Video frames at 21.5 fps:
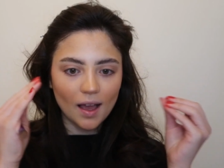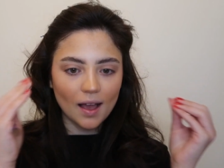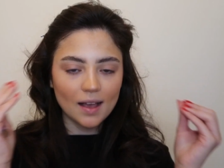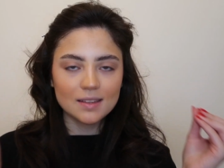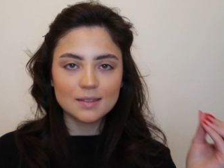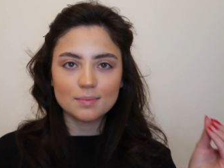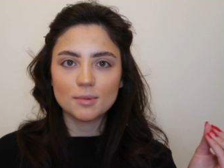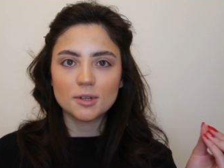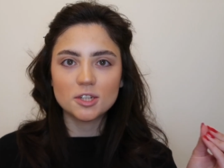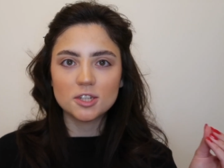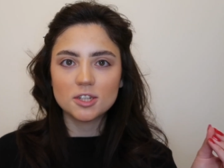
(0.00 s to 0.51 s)

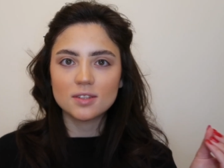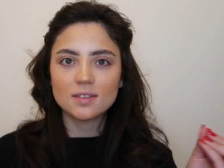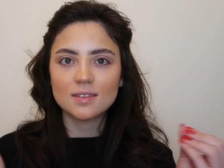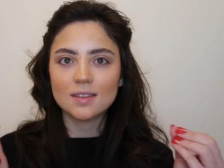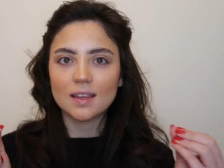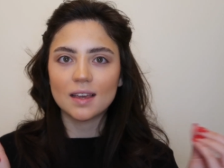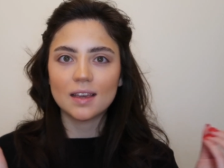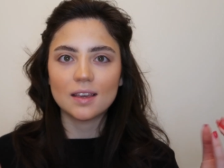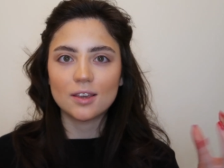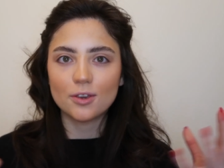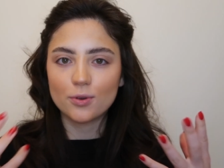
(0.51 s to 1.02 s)
as much as,
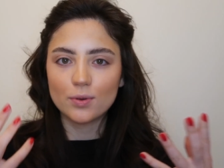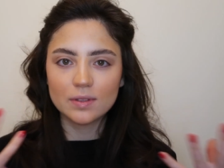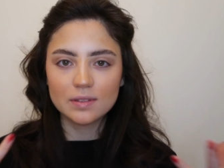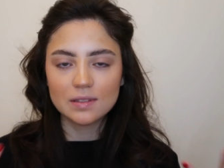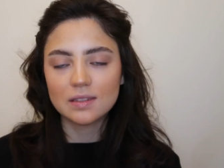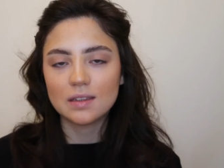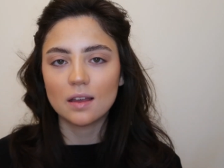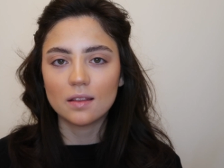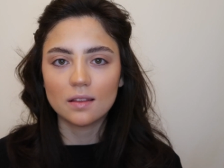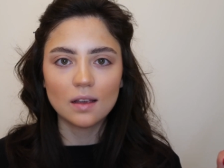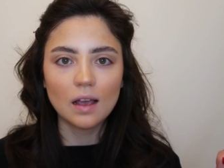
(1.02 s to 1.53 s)
like, you can
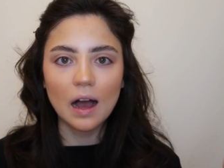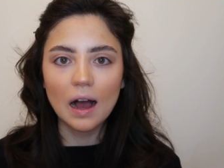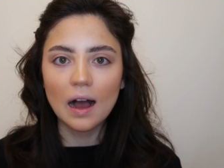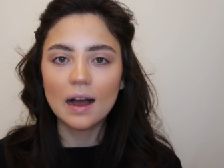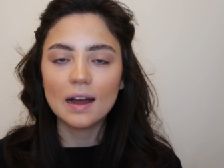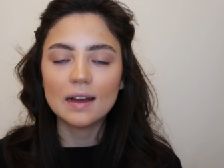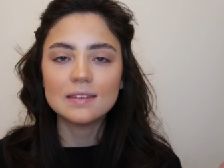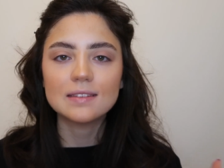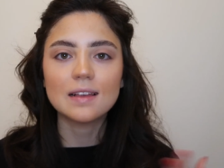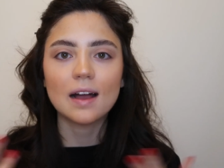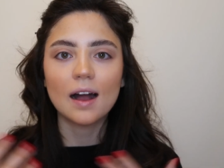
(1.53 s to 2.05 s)
see on the
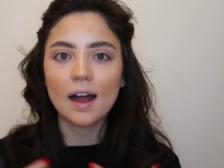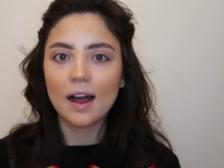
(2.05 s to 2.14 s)
eyes.